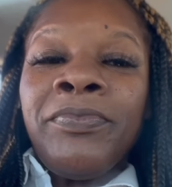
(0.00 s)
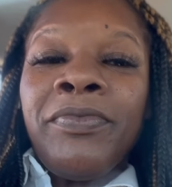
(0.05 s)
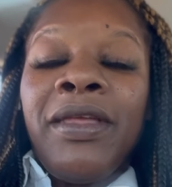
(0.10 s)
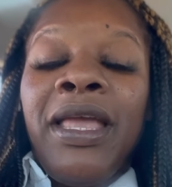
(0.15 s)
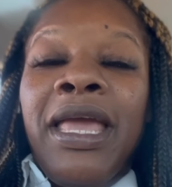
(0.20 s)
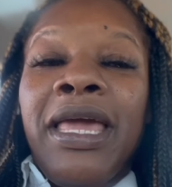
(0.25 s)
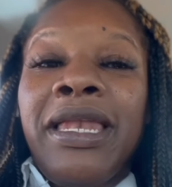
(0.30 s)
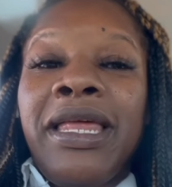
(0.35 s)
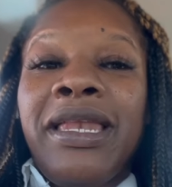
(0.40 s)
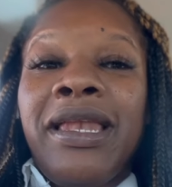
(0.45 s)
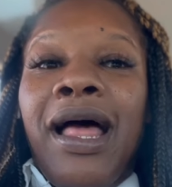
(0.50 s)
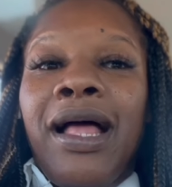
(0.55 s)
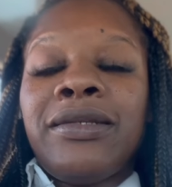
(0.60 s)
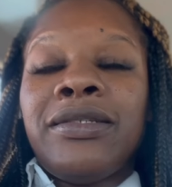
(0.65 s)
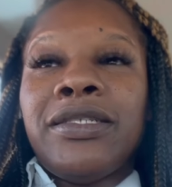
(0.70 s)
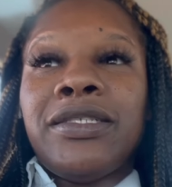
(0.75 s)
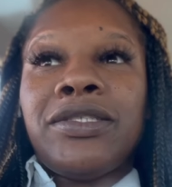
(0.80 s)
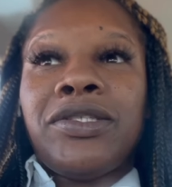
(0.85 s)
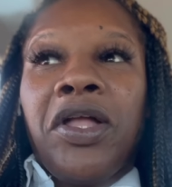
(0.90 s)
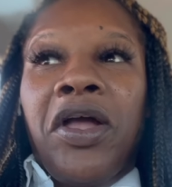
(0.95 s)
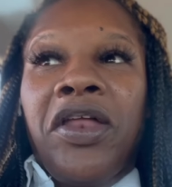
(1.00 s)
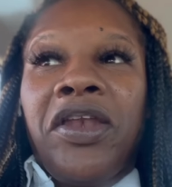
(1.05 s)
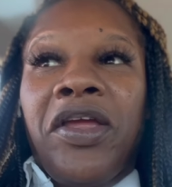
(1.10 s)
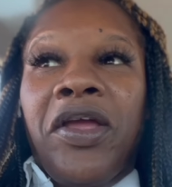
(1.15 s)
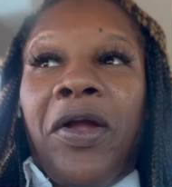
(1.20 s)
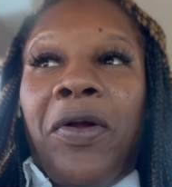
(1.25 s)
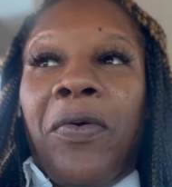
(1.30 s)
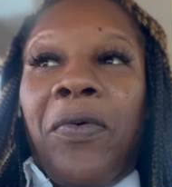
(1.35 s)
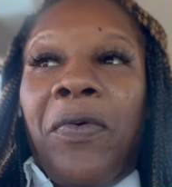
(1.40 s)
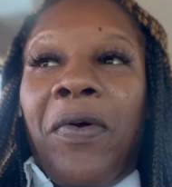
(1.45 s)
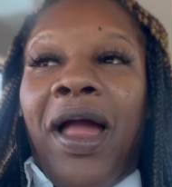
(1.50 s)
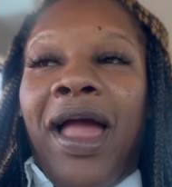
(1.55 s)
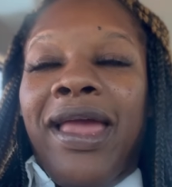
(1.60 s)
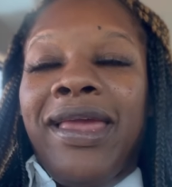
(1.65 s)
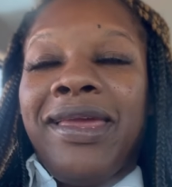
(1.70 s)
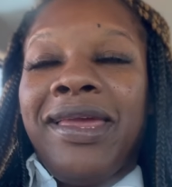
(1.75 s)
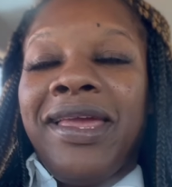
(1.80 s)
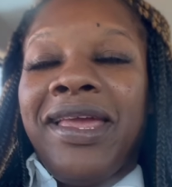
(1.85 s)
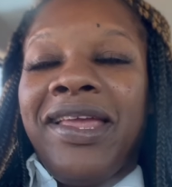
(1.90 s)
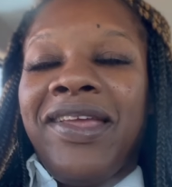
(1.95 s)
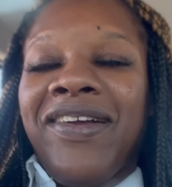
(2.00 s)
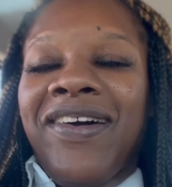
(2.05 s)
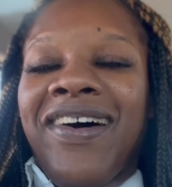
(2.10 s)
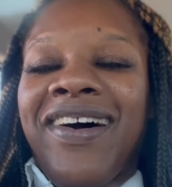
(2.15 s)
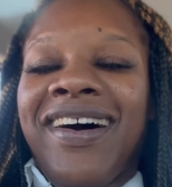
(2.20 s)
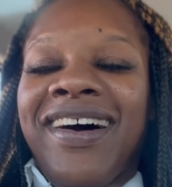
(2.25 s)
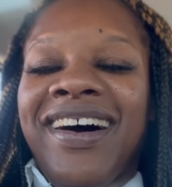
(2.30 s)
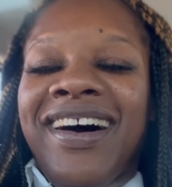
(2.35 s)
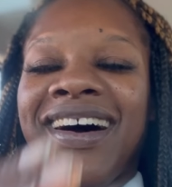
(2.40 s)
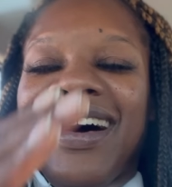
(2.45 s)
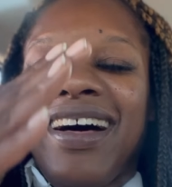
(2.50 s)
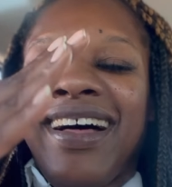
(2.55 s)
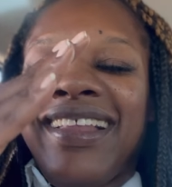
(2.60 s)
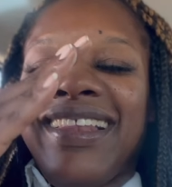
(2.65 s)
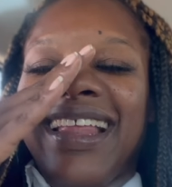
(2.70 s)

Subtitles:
And then I just started crying, y'all.